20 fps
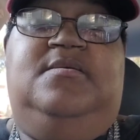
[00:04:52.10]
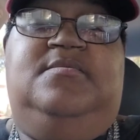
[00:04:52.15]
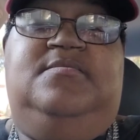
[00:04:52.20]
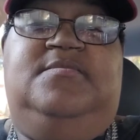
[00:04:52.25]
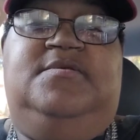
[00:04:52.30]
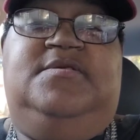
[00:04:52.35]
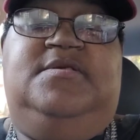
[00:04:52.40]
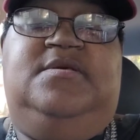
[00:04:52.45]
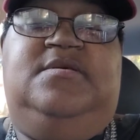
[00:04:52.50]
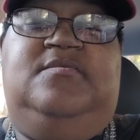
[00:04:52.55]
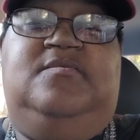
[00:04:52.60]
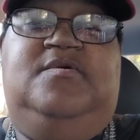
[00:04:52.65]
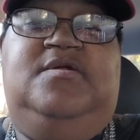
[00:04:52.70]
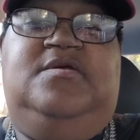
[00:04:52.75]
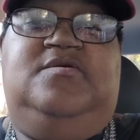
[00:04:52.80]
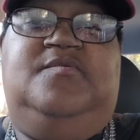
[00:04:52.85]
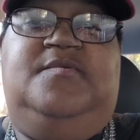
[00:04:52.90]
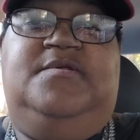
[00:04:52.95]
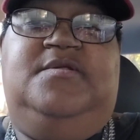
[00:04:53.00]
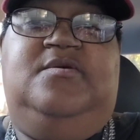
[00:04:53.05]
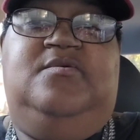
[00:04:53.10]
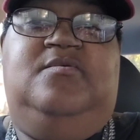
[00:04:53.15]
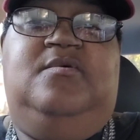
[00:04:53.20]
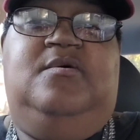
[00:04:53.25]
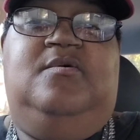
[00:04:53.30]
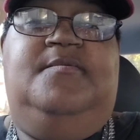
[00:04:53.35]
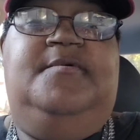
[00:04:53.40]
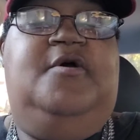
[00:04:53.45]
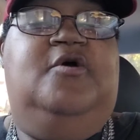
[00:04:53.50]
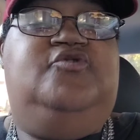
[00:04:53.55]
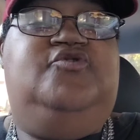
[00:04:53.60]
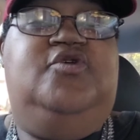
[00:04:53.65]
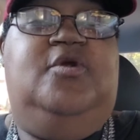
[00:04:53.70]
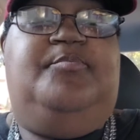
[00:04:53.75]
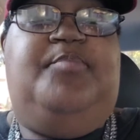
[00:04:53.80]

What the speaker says: me see. What else we do? Oh, we go to the